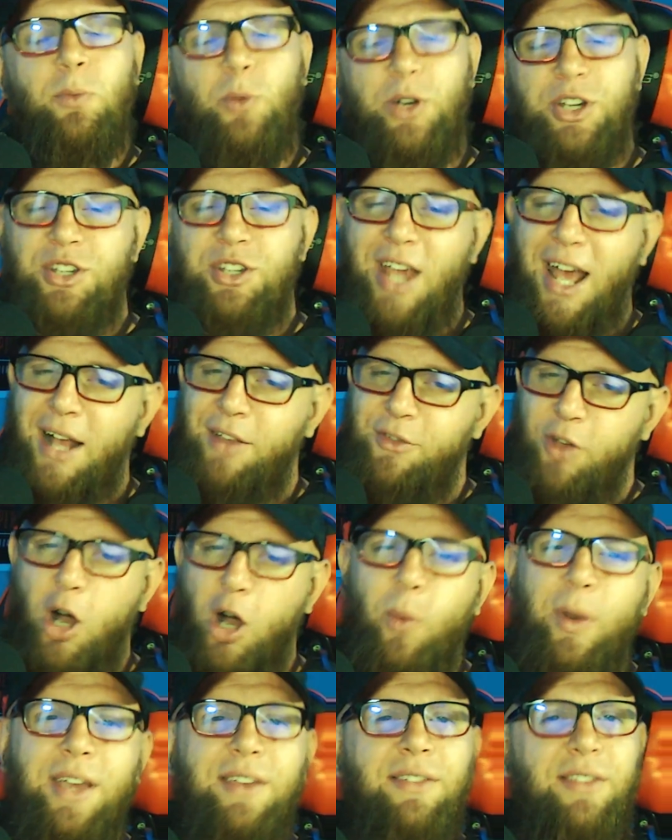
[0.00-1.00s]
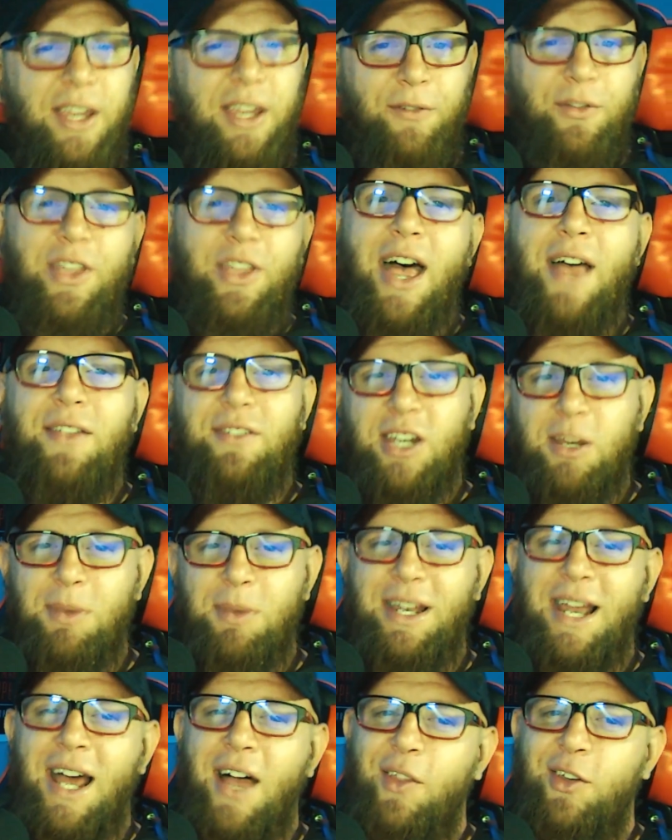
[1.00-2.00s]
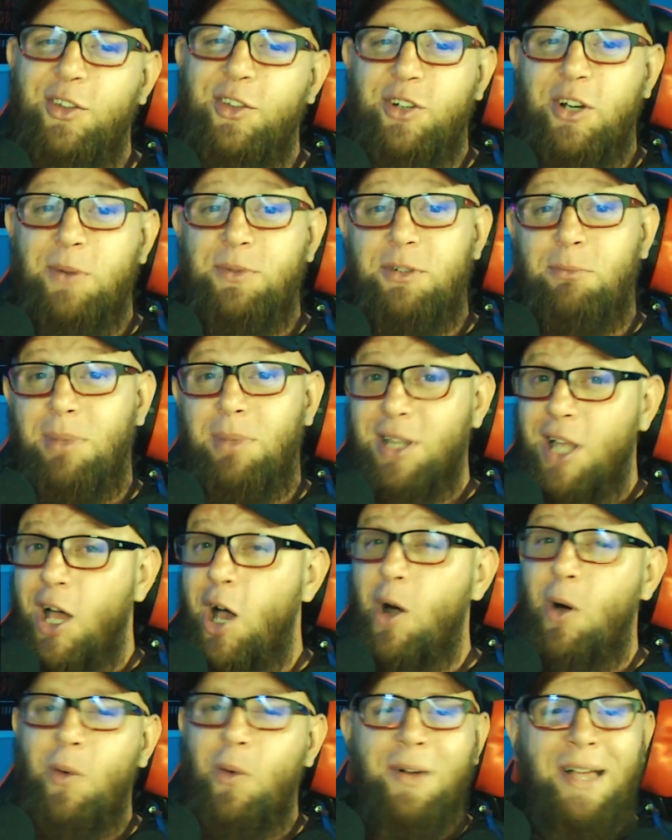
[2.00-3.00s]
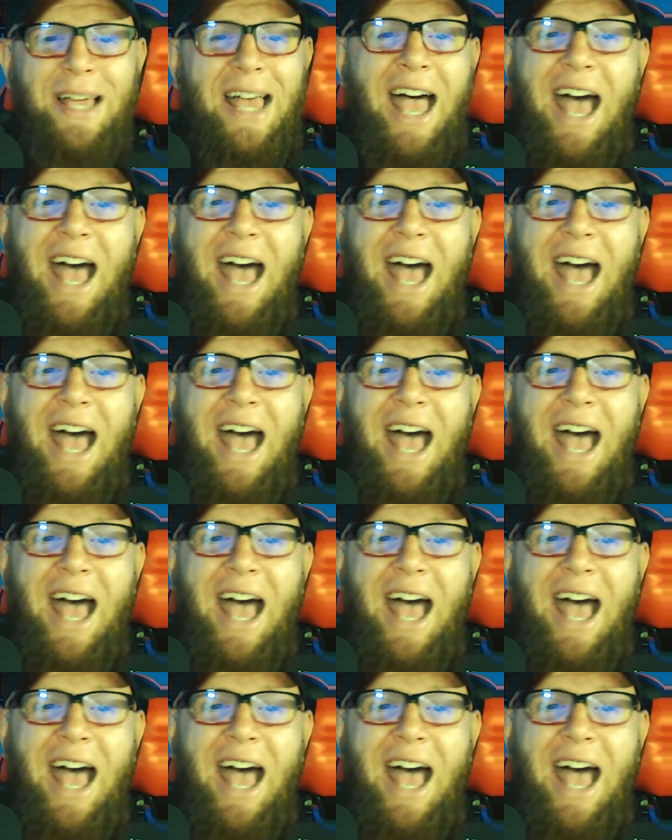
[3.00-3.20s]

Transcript: which as always, link for that is going to be down in the description below.